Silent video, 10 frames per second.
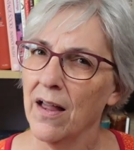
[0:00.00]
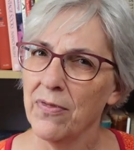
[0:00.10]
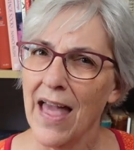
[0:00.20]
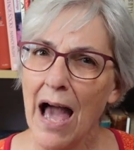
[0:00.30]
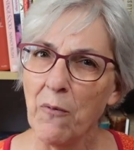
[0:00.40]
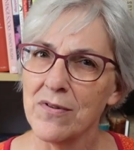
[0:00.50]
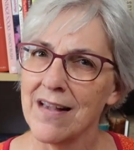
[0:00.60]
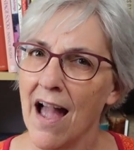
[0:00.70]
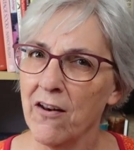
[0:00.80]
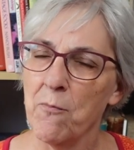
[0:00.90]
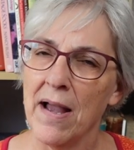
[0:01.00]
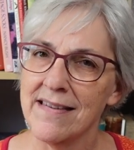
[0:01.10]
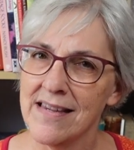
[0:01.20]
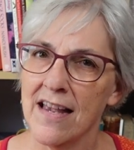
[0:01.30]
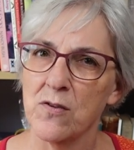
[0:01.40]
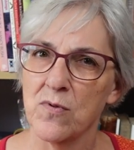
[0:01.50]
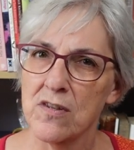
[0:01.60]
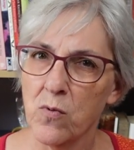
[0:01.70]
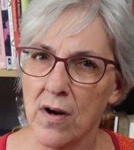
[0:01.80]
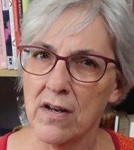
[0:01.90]
That was kind of my sense, was
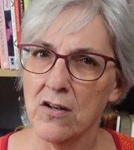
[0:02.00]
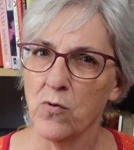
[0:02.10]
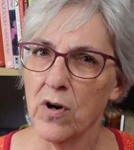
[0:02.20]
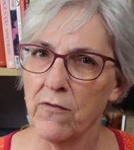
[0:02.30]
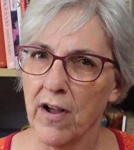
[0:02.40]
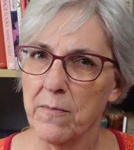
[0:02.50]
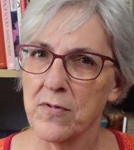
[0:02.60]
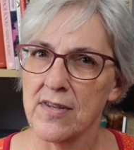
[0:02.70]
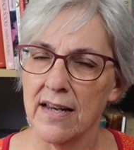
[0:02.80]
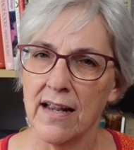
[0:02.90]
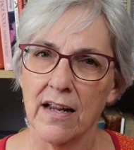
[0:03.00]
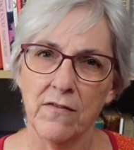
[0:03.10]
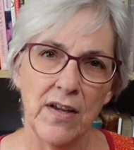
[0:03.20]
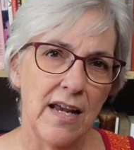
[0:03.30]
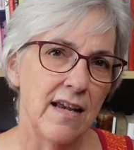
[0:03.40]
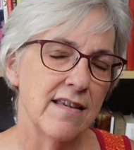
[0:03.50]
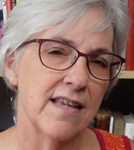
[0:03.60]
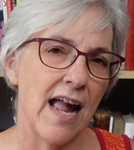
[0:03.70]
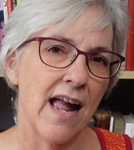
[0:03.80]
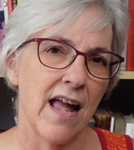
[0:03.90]
20 to 25% negative ease,
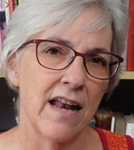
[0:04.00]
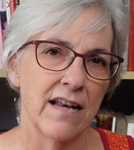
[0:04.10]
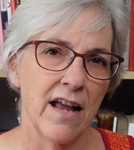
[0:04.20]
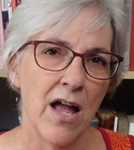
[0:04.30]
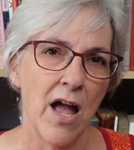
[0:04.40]
and